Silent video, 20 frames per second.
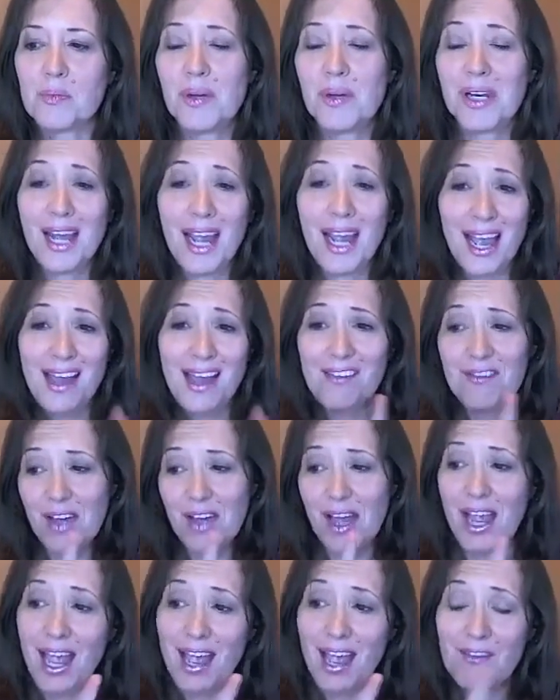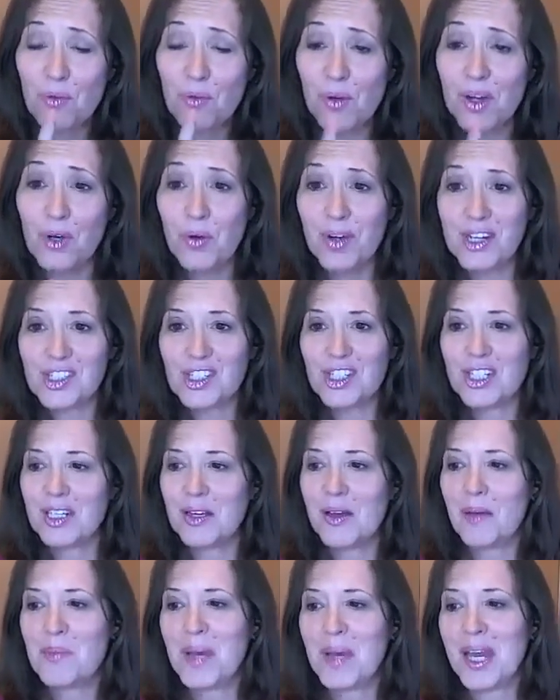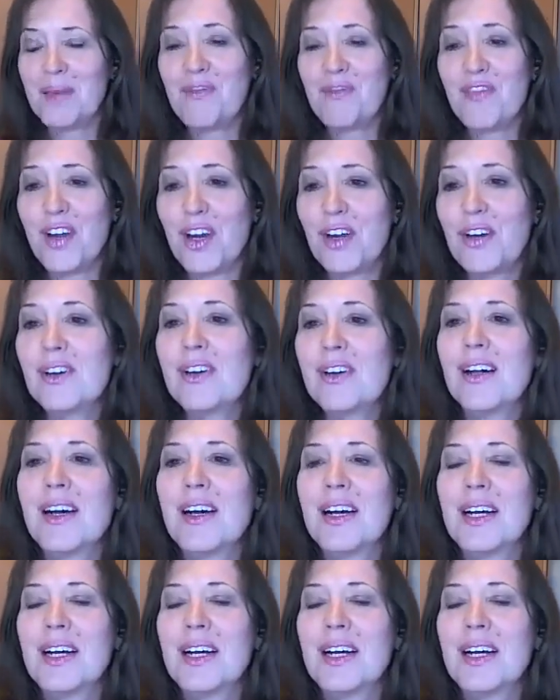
But I have one question. Pam Farrell